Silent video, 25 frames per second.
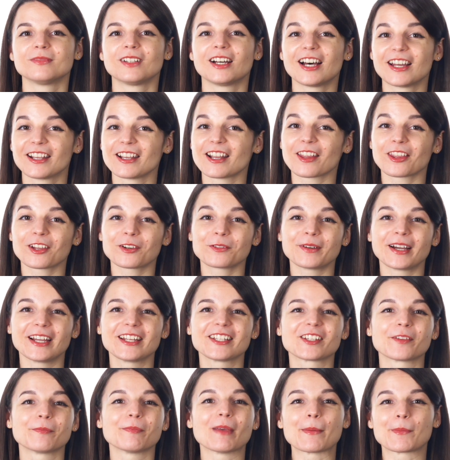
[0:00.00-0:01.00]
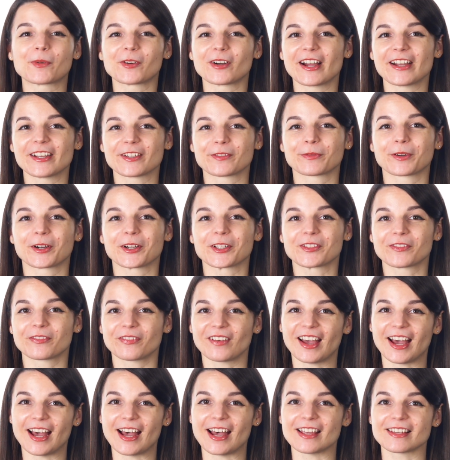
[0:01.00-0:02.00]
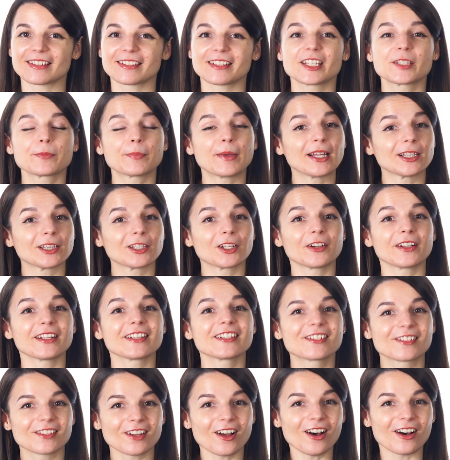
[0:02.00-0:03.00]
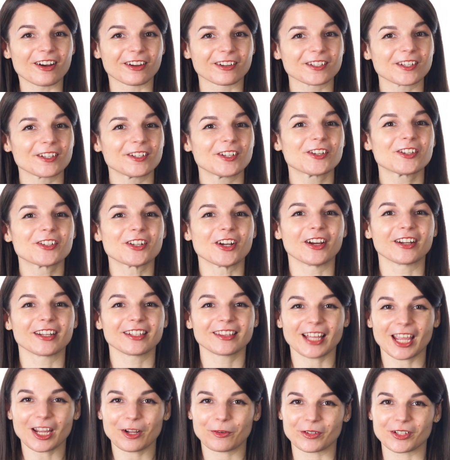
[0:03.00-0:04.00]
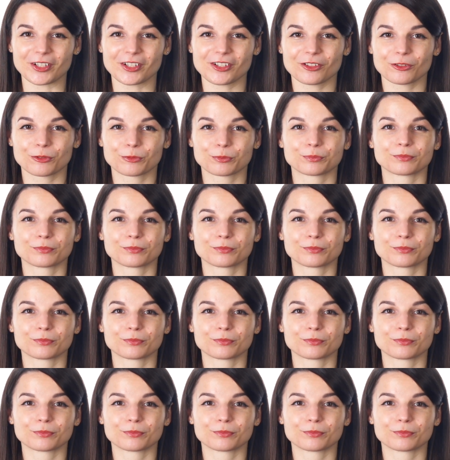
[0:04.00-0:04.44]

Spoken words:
Another way to memorize words fast is by learning songs in your target language.